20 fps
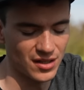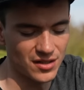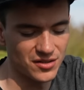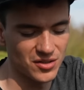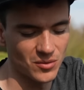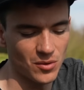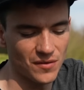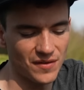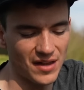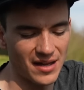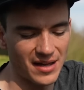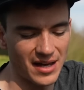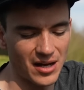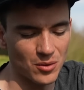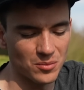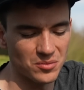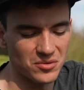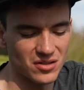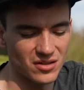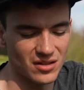So what that
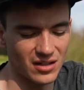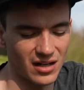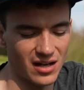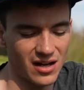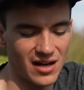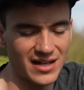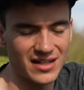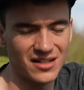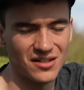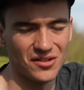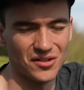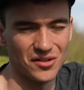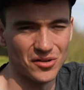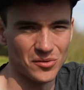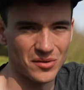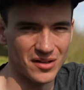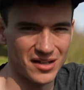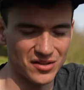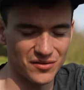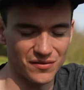helps the line
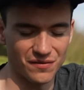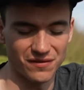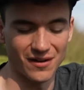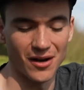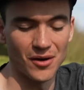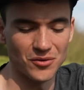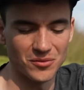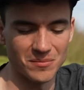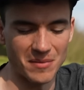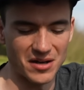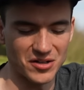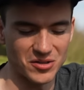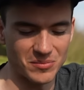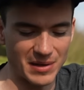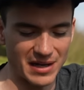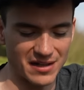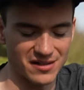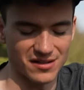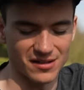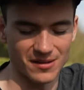do is float much
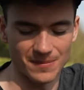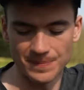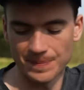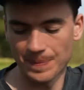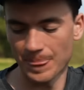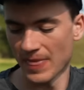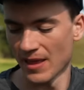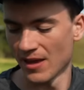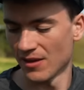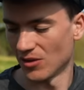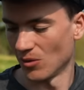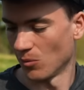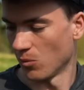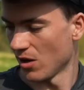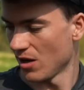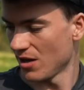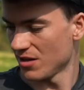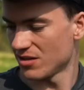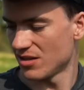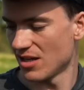better. The
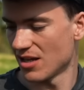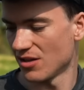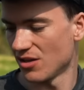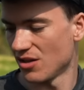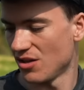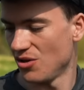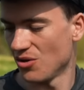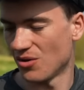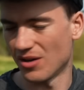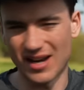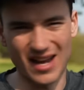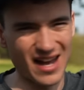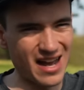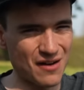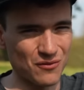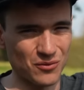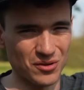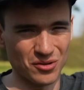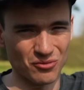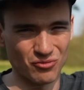worst thing that you can
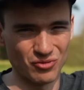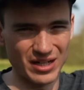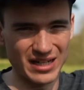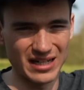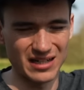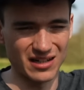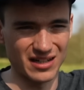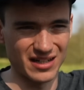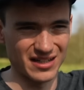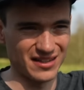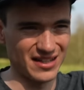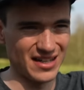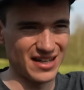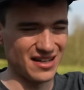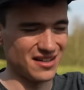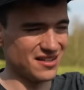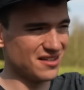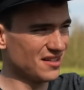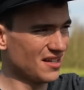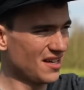have with a rig like
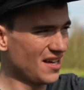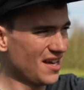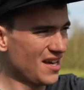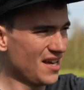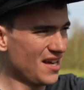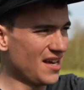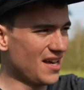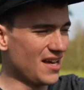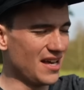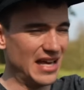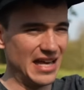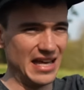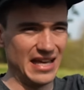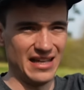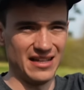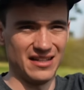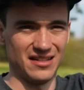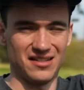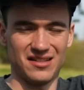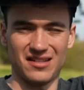this
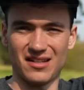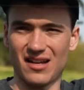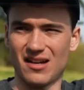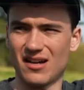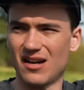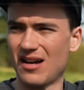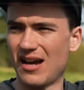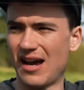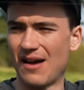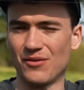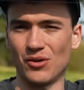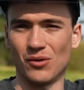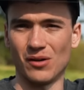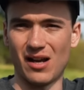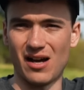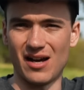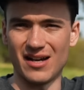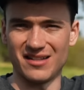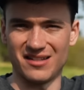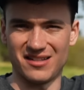is have your
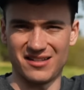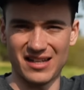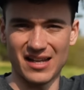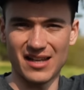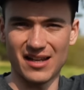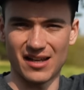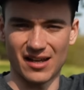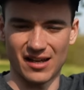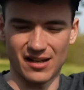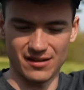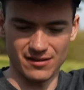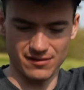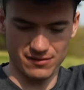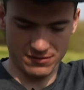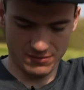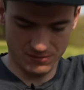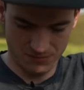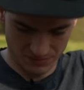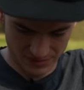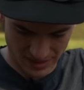line sinking
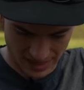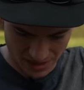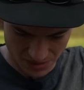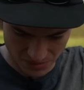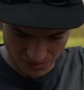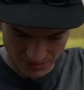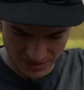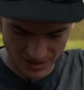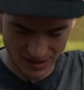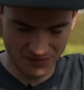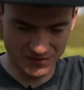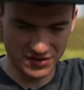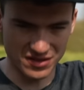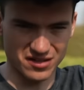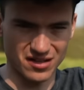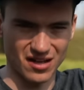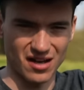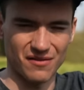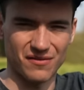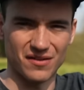down beneath the
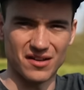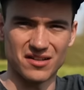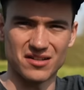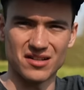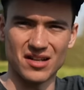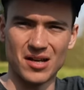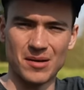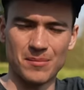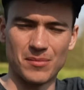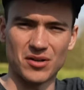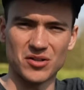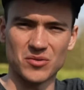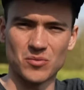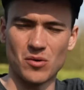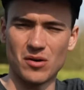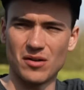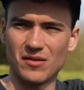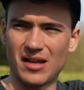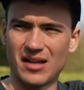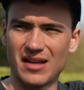surface because
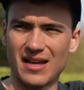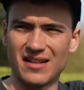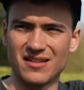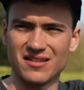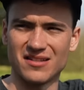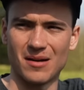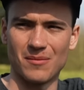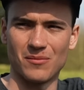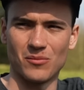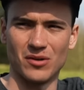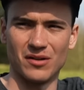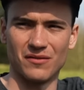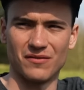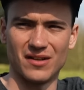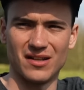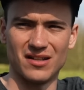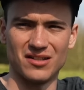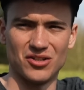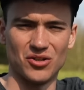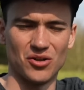what that ends up with
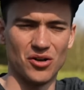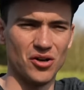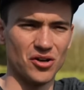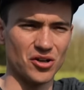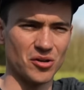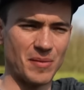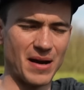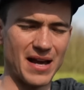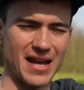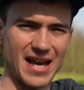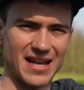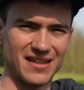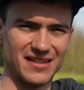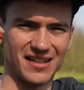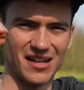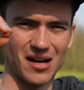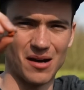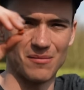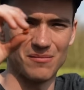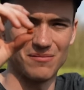is your hook bait
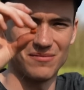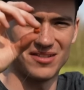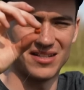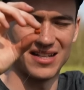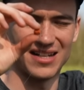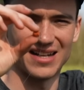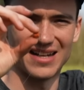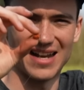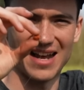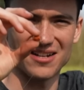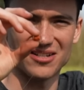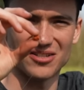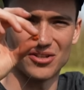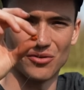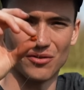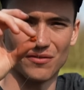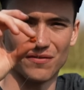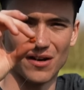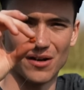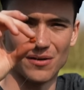ending up sitting next to
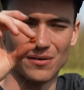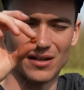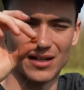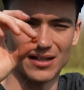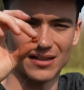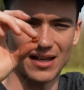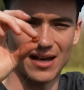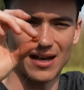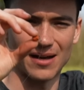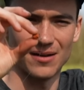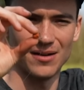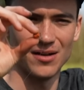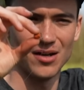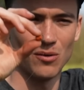your float like that.